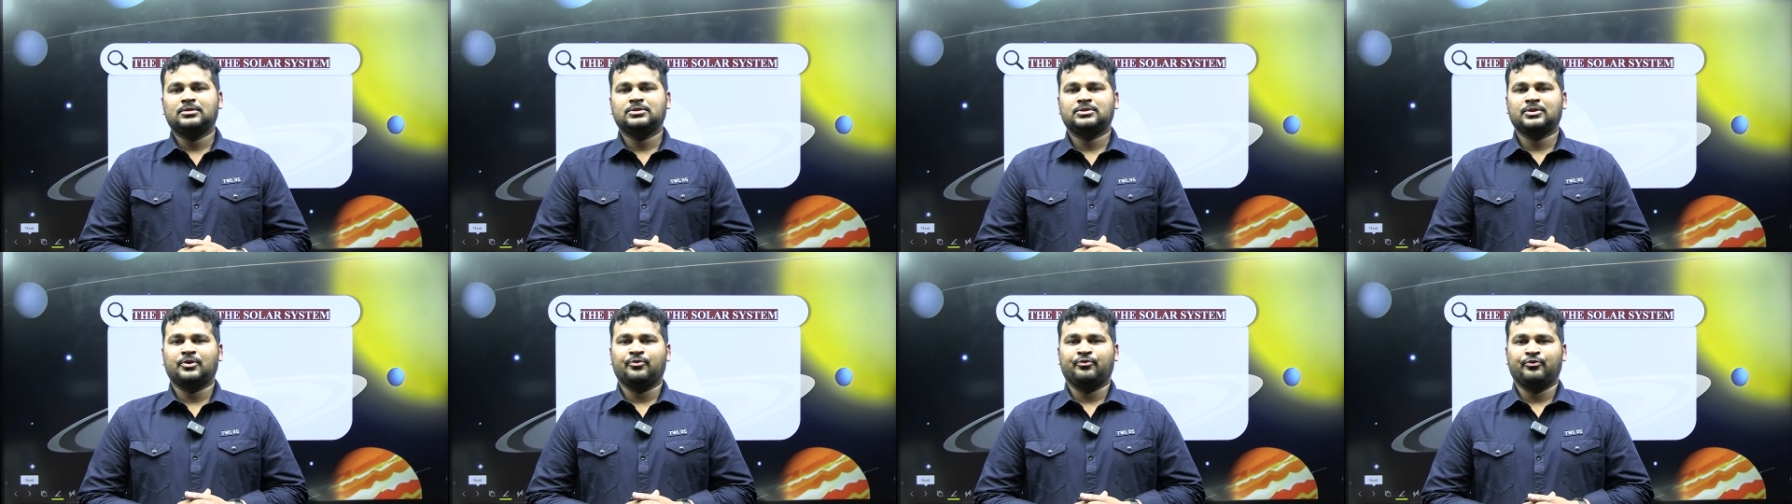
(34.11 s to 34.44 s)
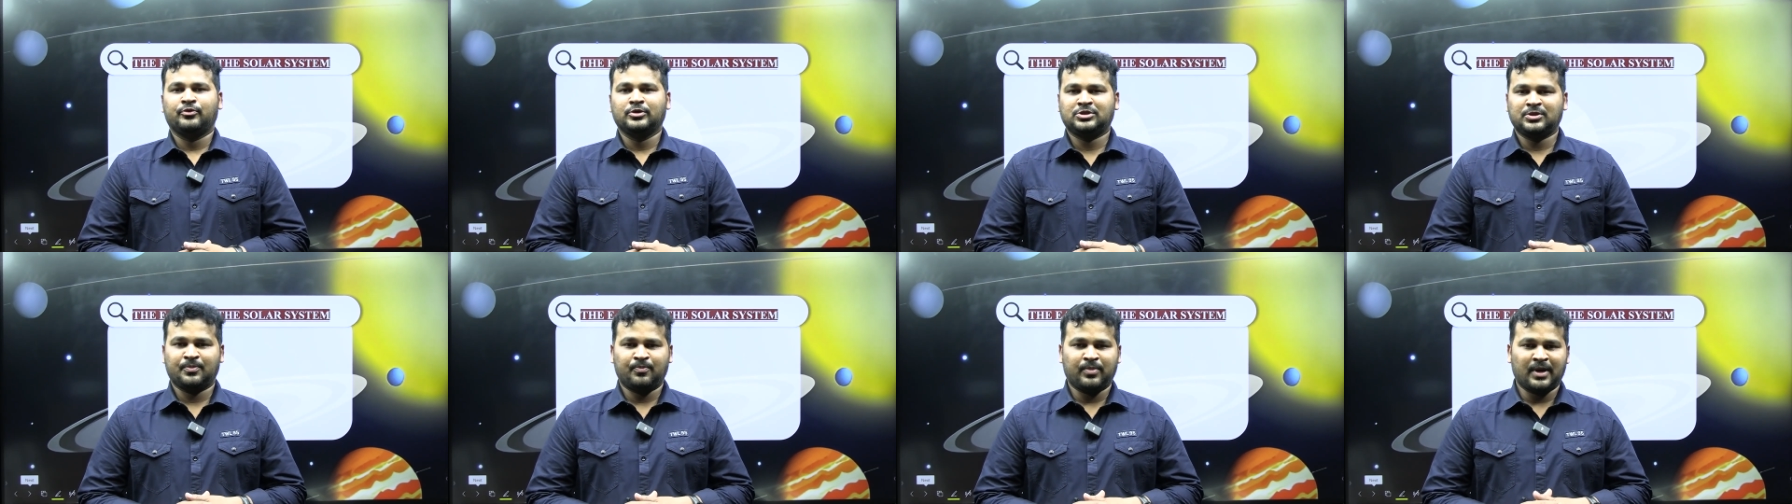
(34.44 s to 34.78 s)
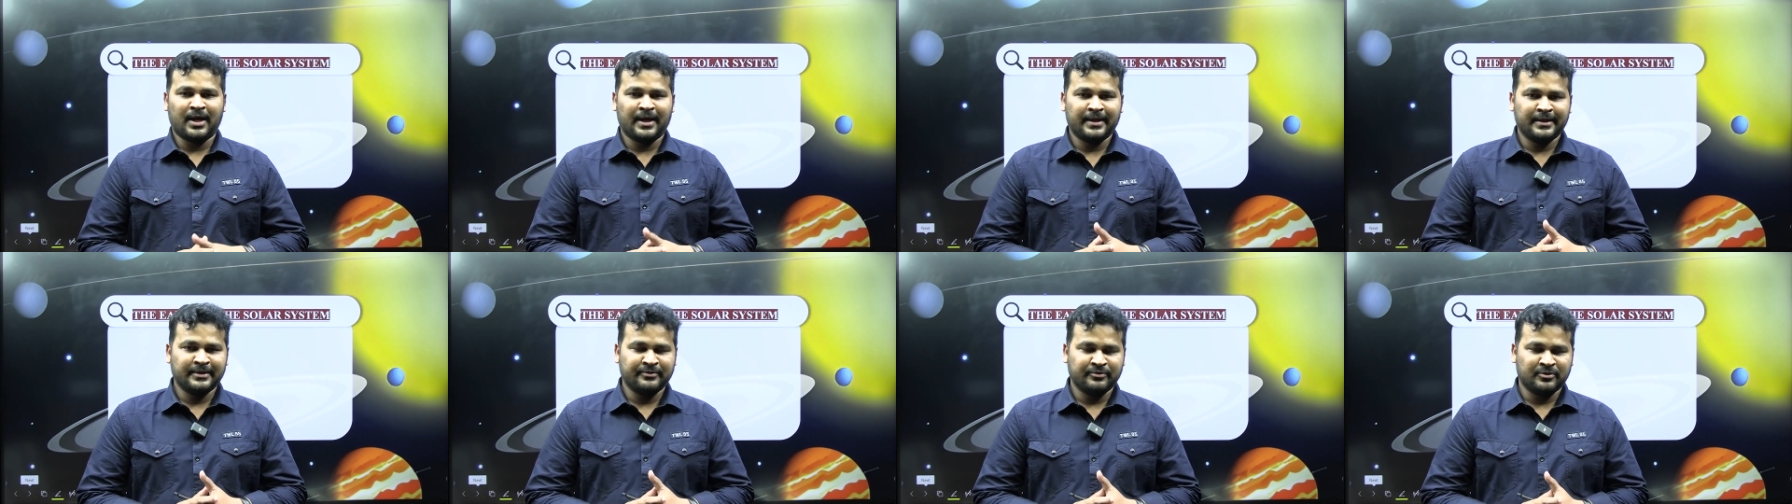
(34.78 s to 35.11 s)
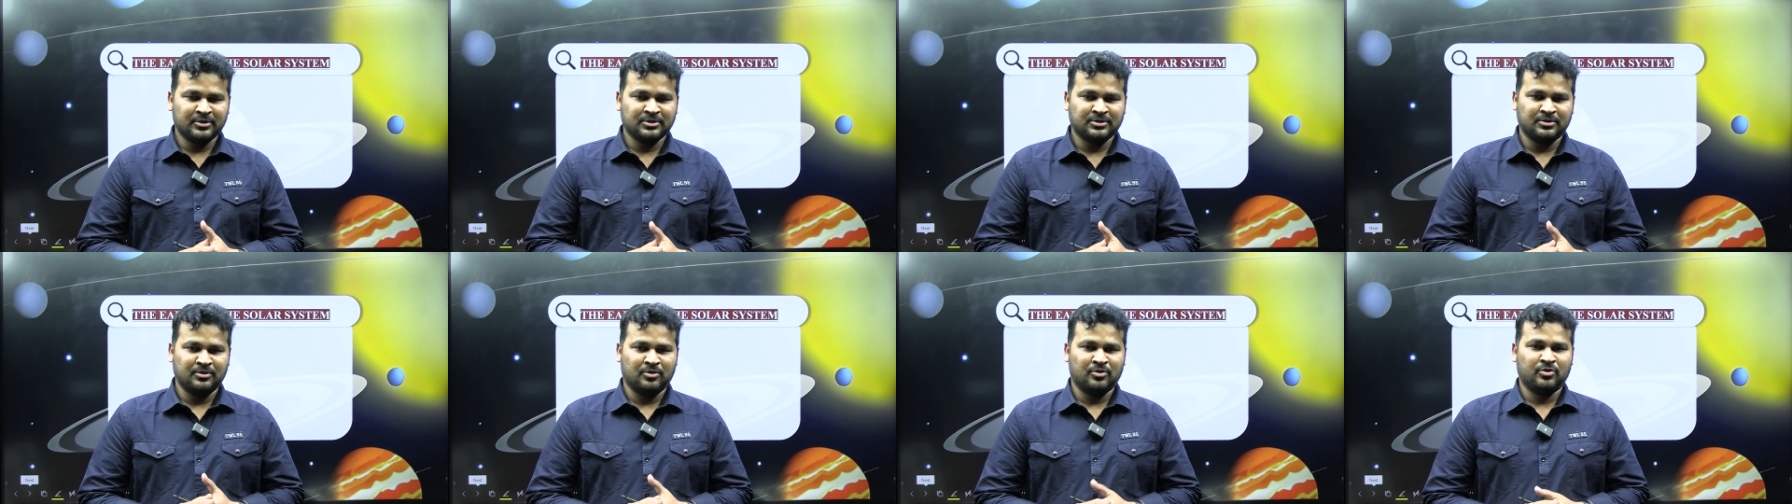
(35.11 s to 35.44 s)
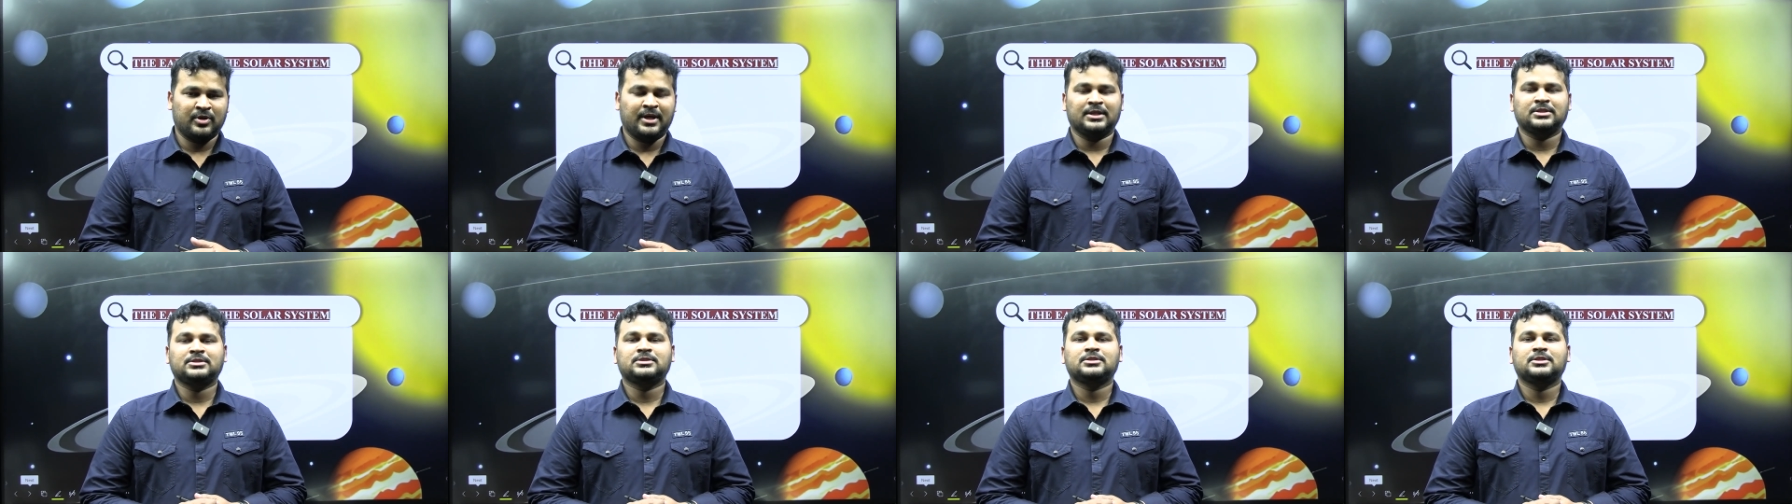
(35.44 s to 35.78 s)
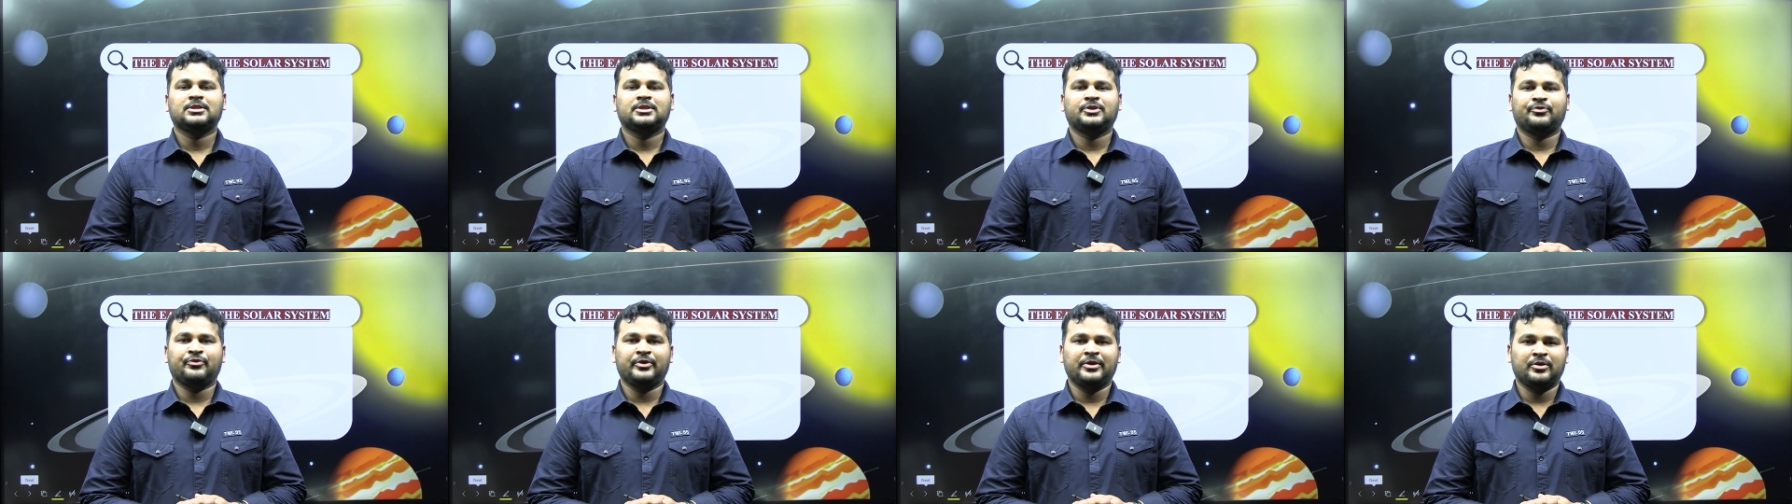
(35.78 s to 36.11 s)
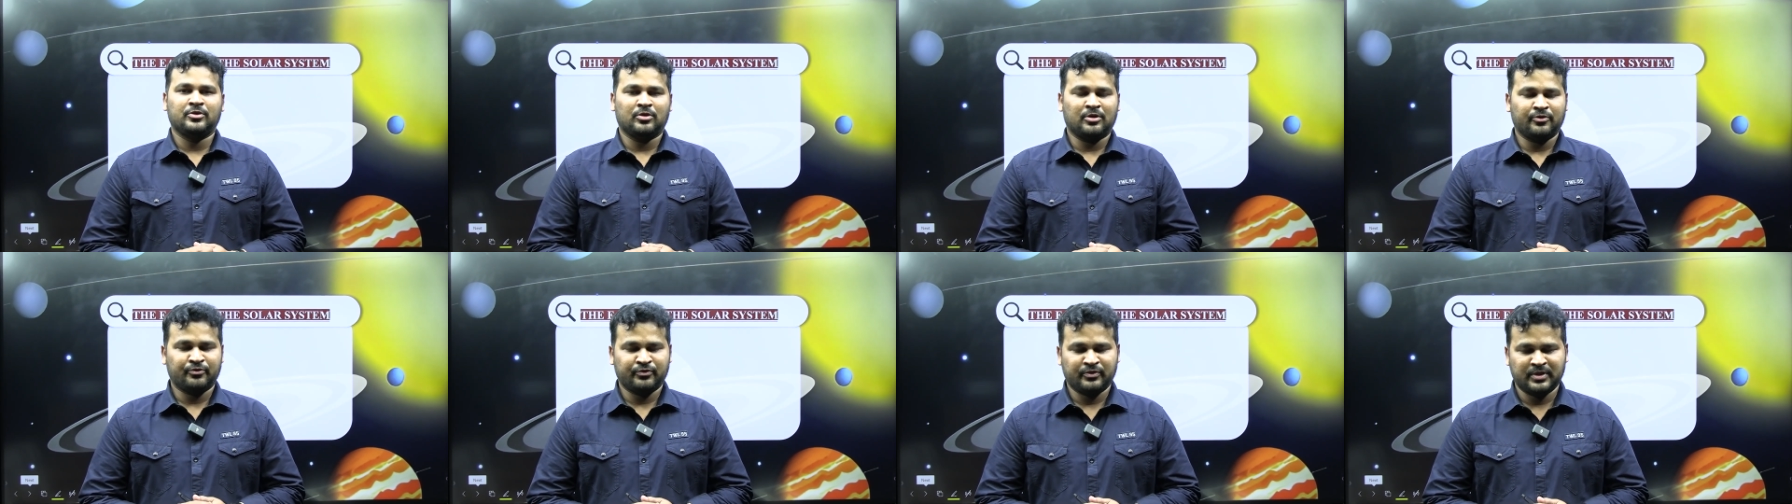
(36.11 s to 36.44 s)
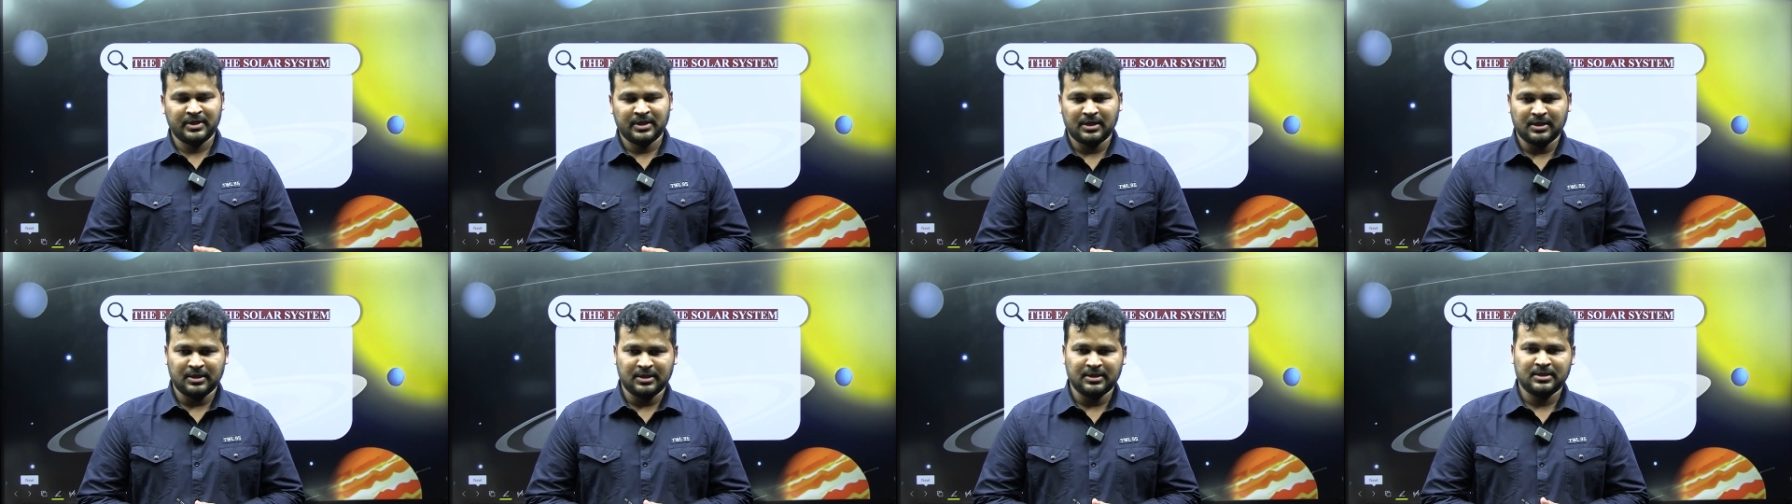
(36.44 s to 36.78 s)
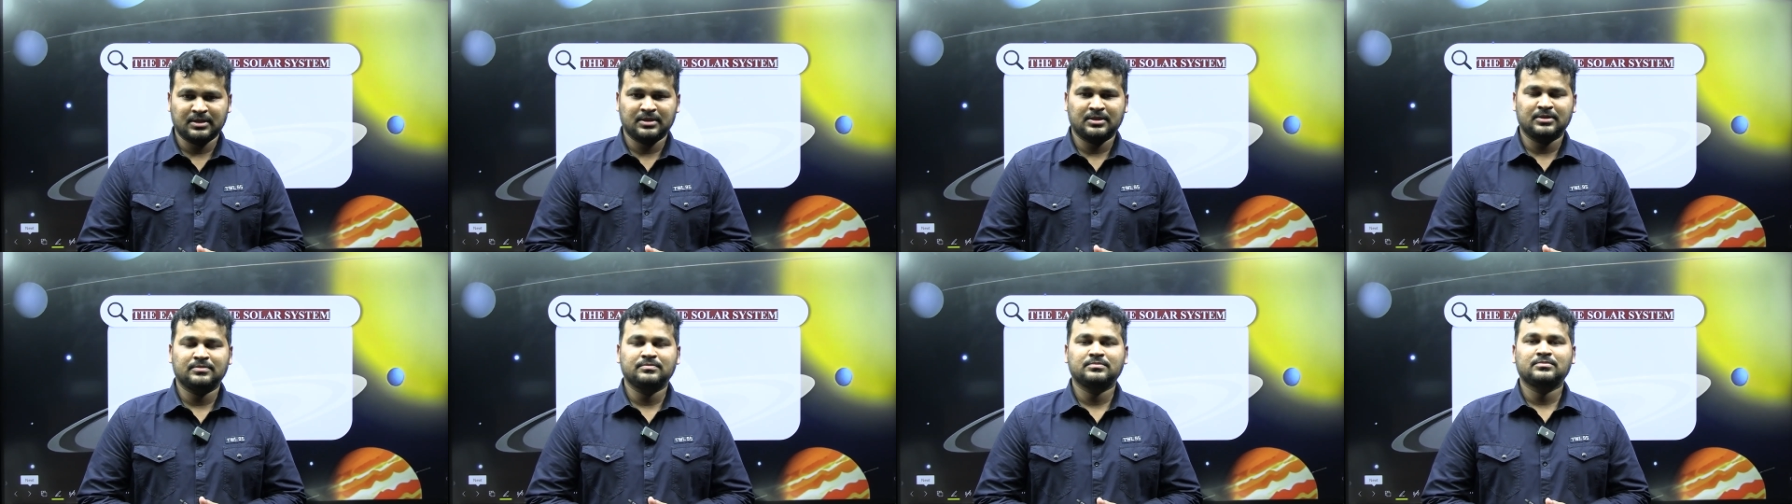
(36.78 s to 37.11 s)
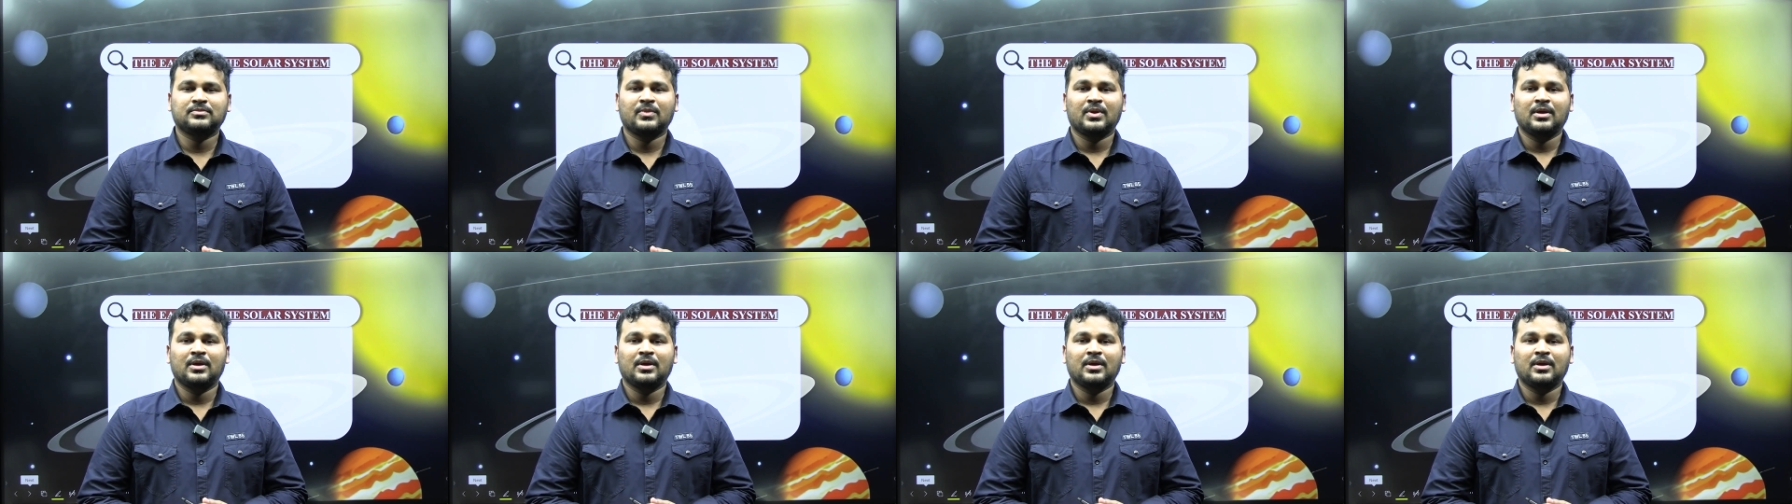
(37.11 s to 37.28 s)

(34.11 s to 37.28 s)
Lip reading: So which planet was known as twin of the Earth?